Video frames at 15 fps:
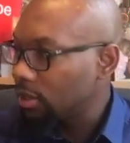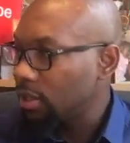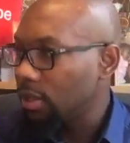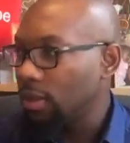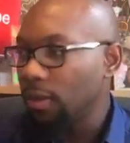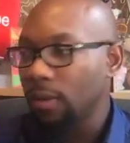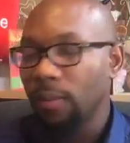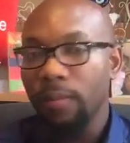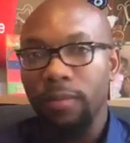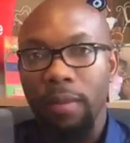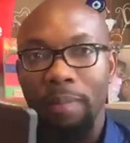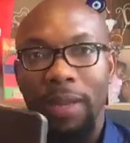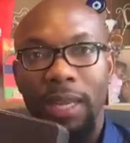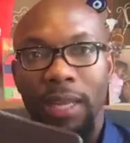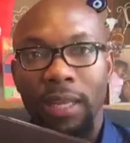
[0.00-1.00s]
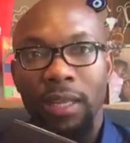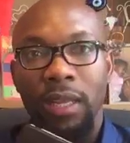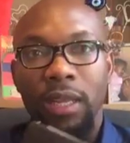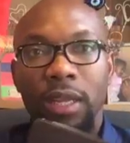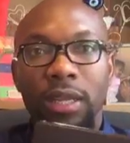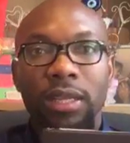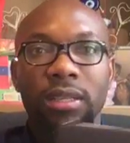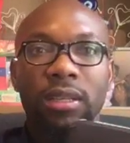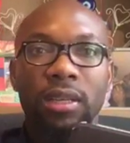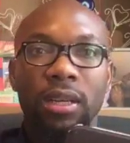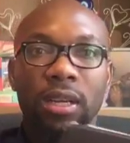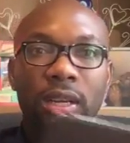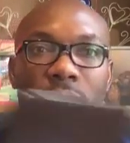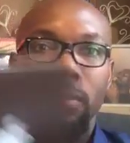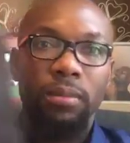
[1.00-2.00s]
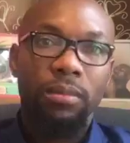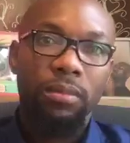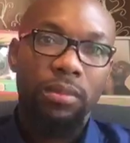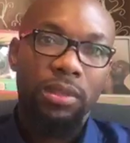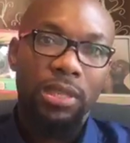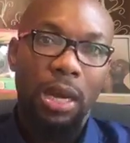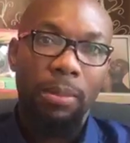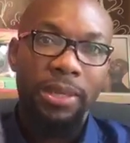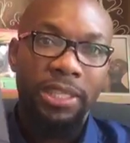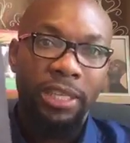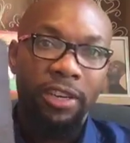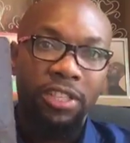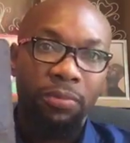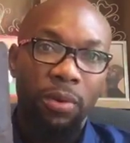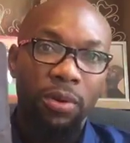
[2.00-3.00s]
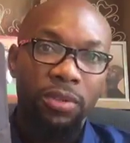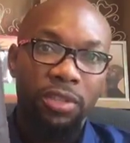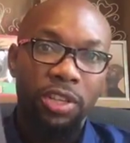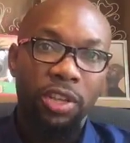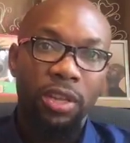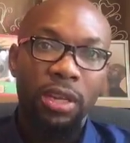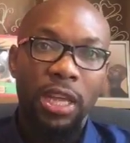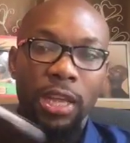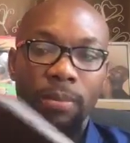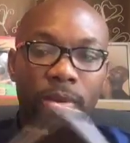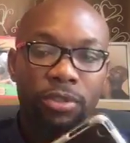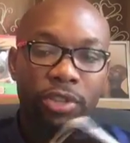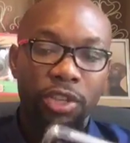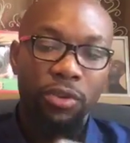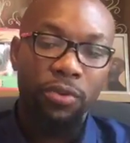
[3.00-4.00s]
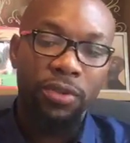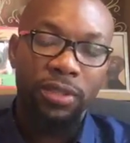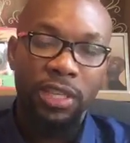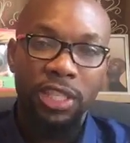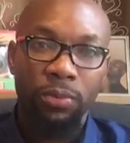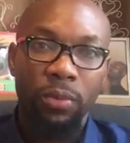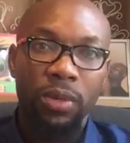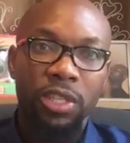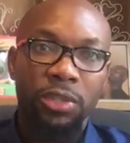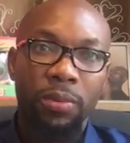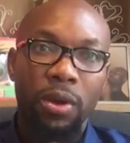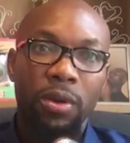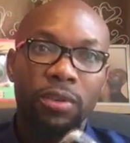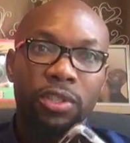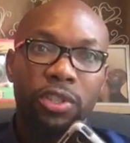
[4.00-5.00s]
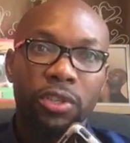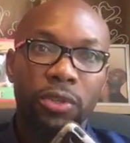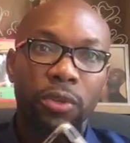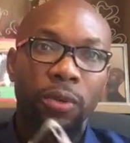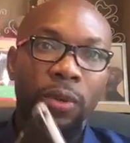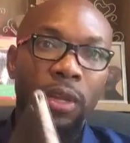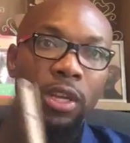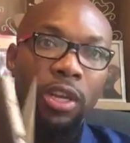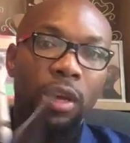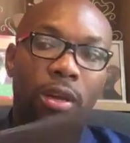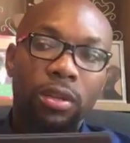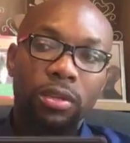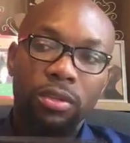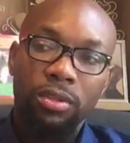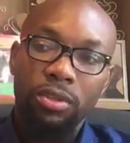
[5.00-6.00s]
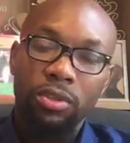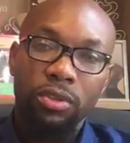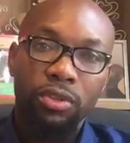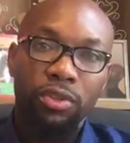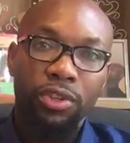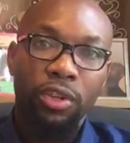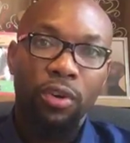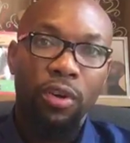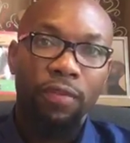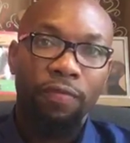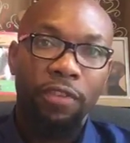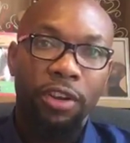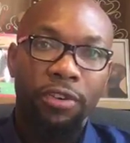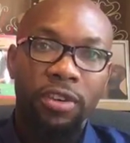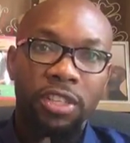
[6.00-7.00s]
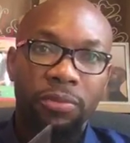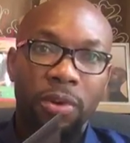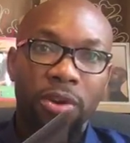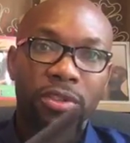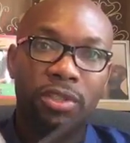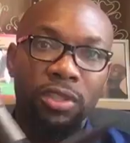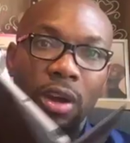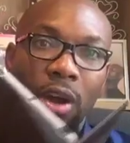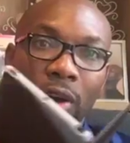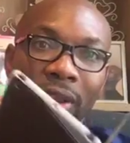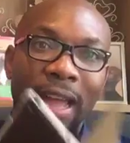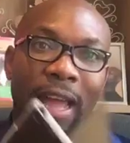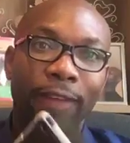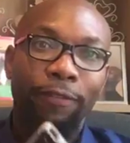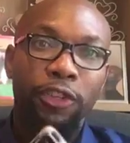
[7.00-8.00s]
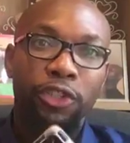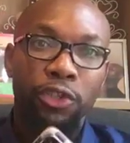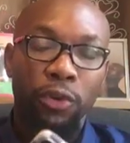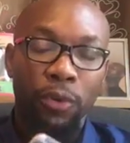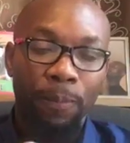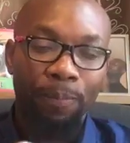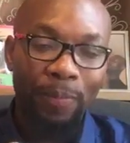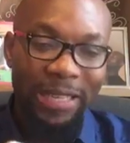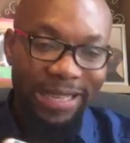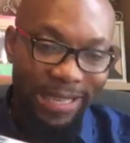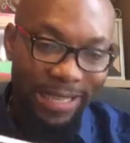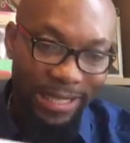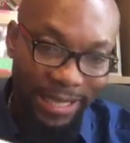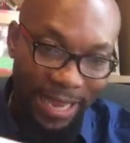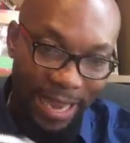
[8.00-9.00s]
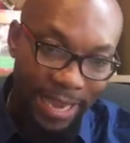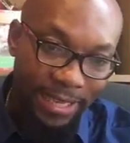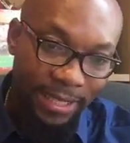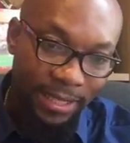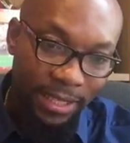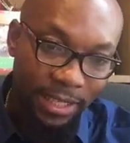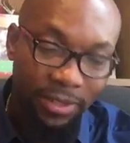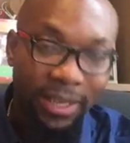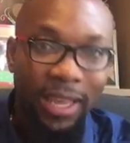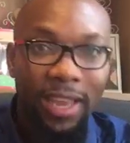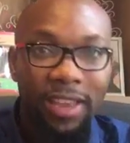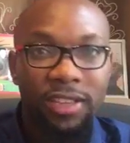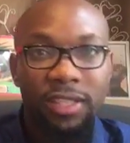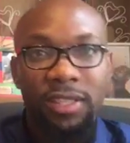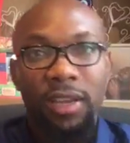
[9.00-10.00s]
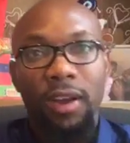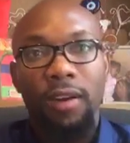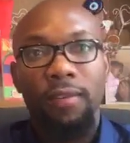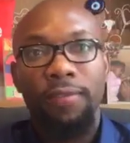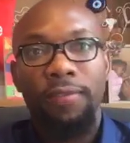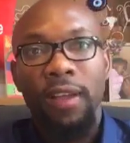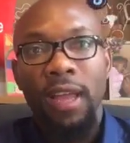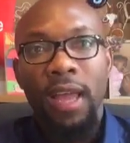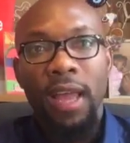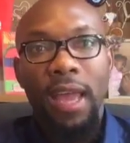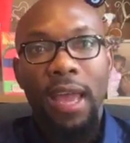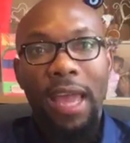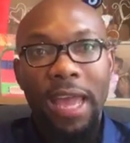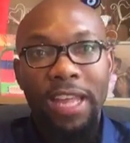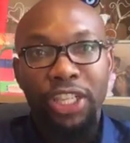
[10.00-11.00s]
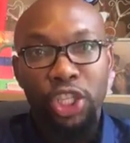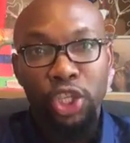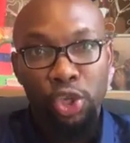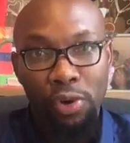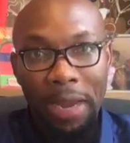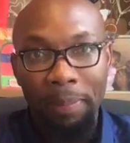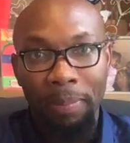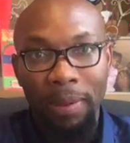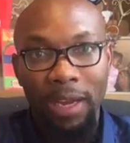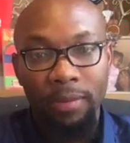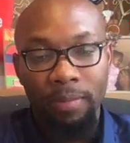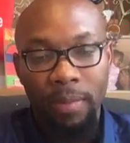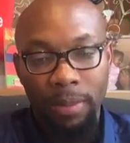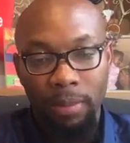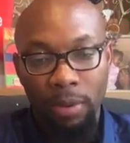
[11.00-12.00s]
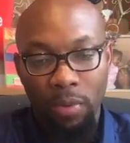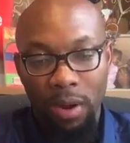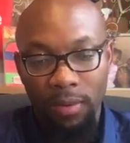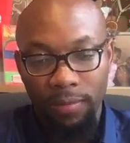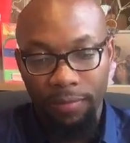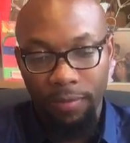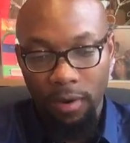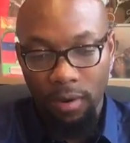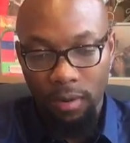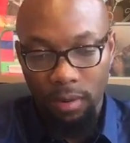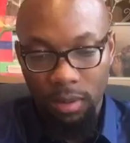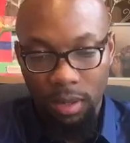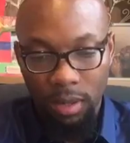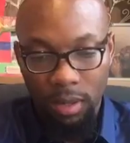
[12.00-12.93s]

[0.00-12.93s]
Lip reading: the mini tablet here as well, so you can be able to use this one as well to do your own videoing as well. So all you have to do in this case is to get yourself a tripod, maybe one for